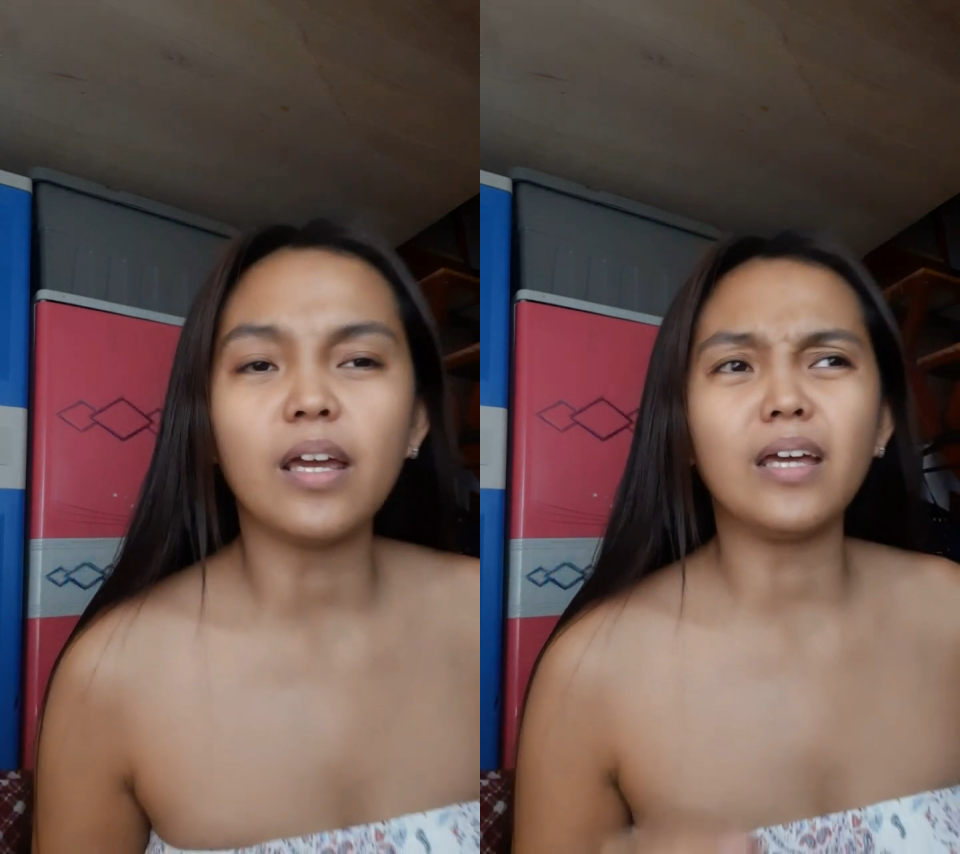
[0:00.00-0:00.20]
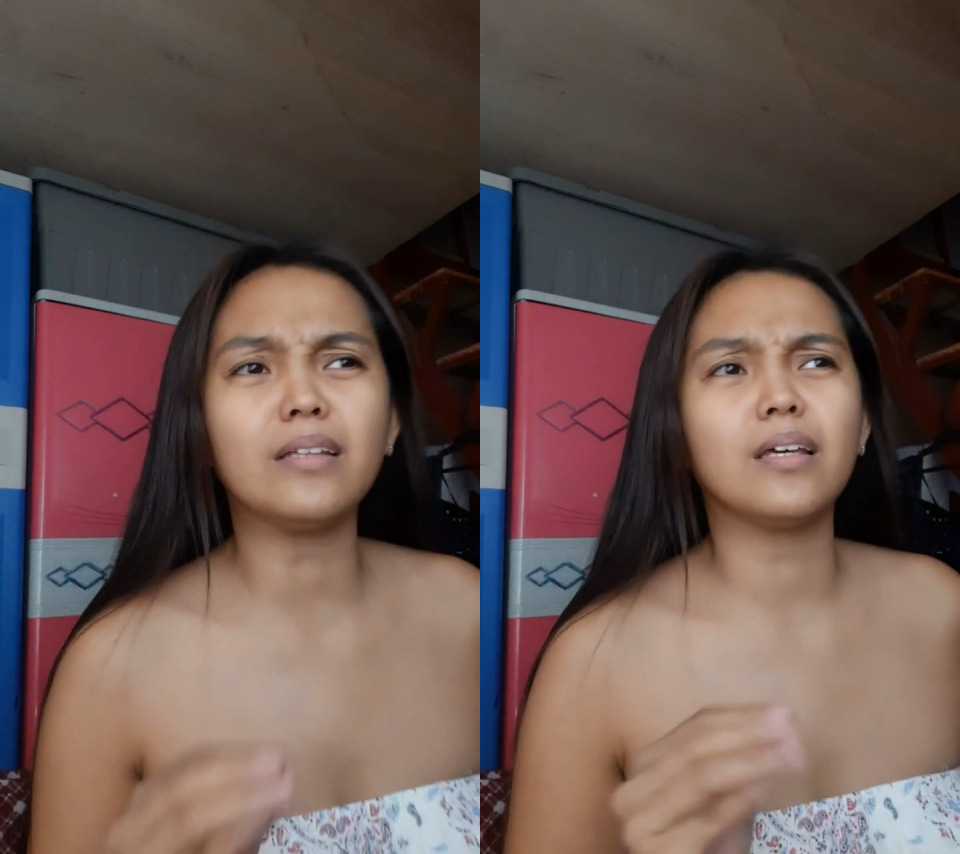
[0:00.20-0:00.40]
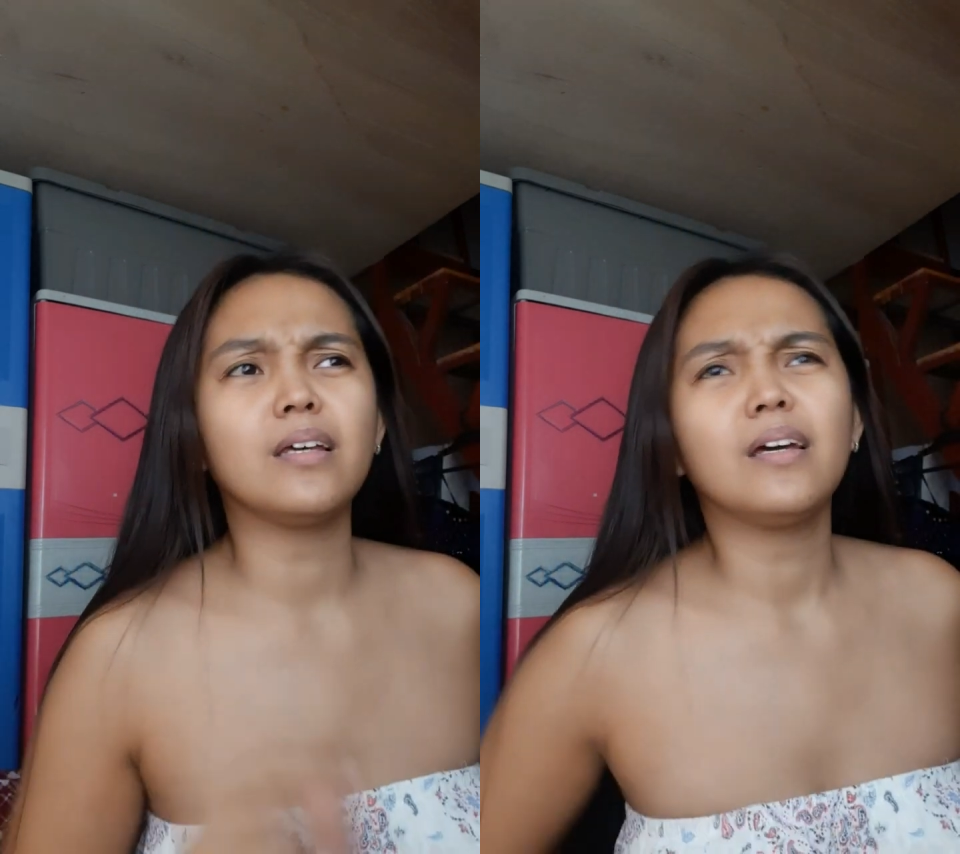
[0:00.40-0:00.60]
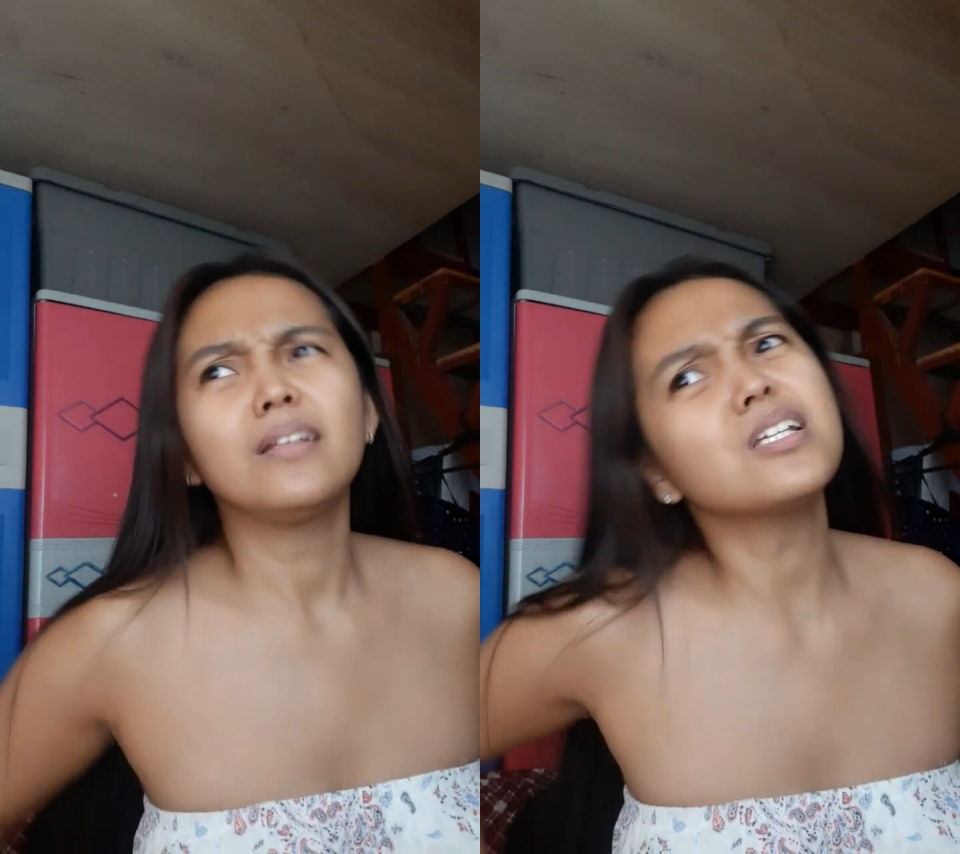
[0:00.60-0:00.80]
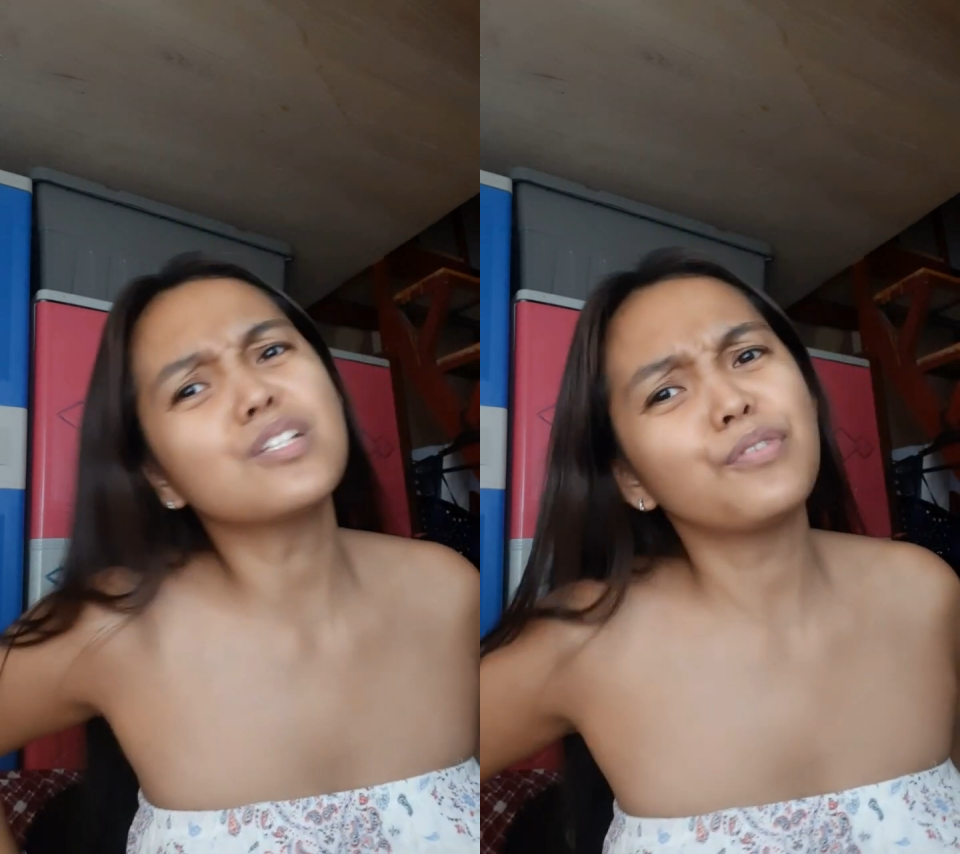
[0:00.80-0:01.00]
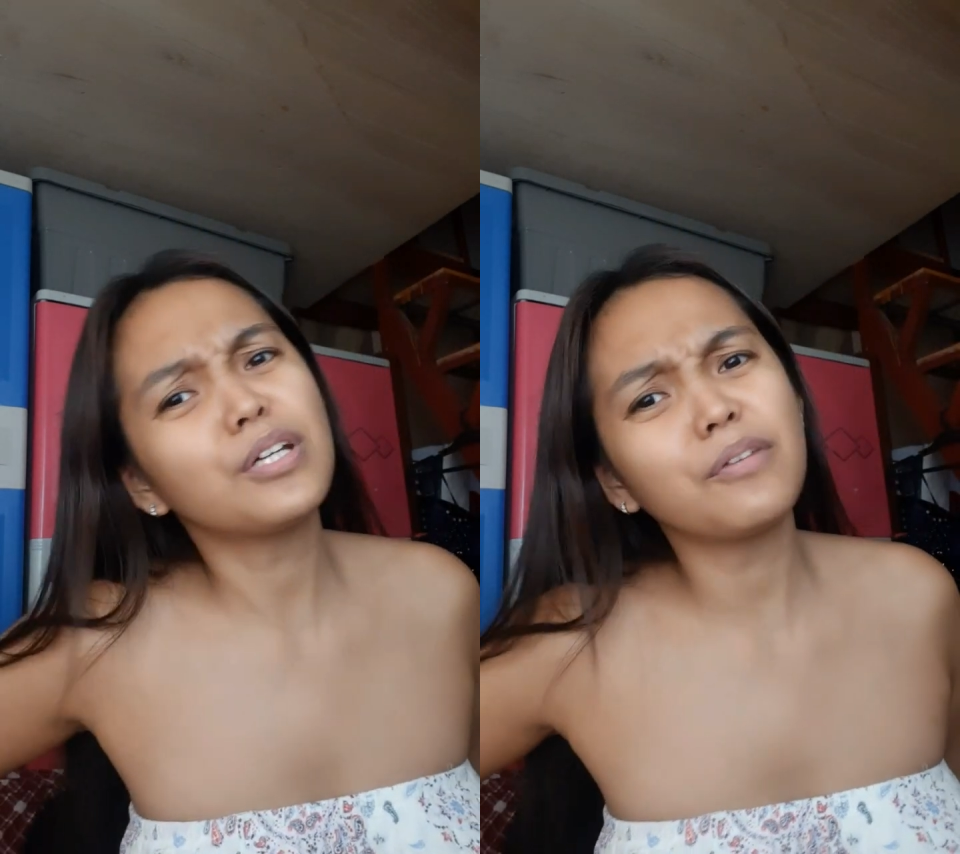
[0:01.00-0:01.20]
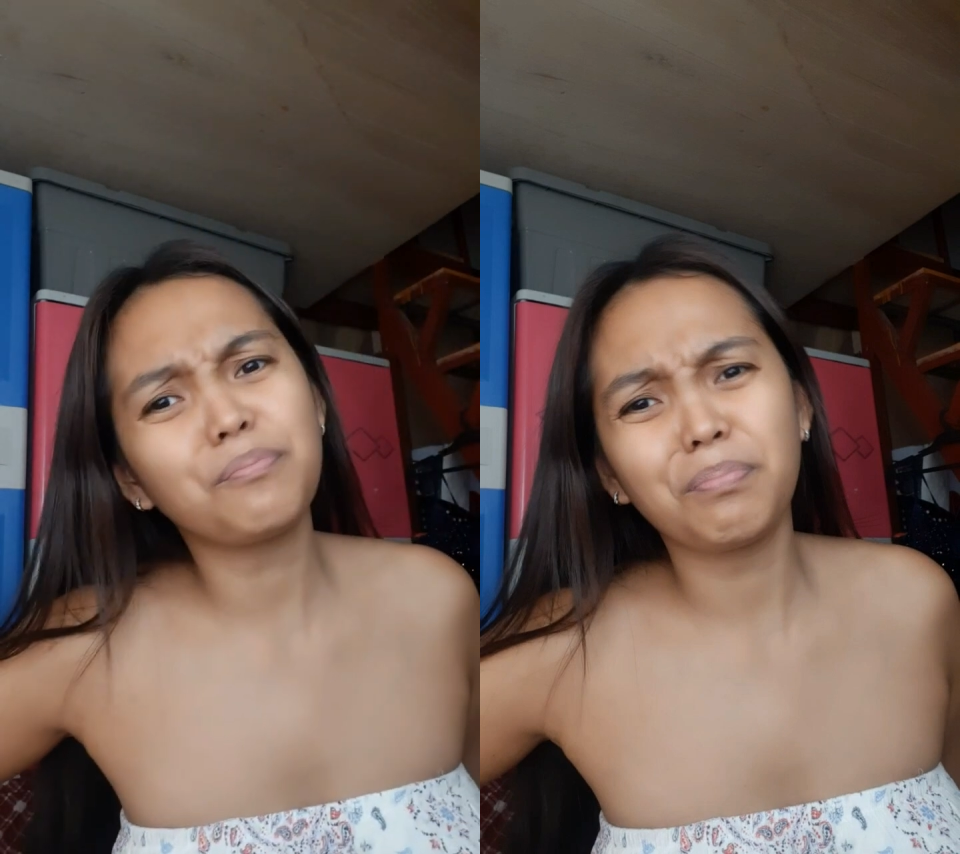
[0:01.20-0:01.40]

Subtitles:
And this is very